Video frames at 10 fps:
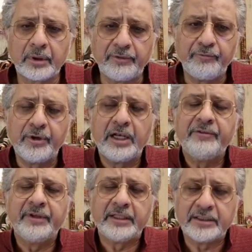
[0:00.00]
if we are
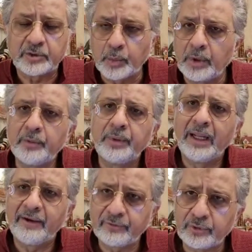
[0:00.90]
living in this world, we'll
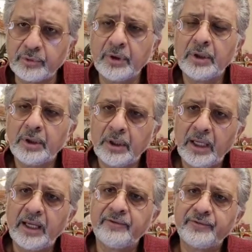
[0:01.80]
have to
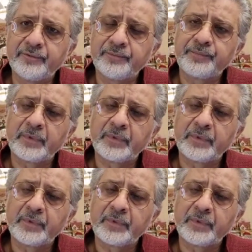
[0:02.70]
have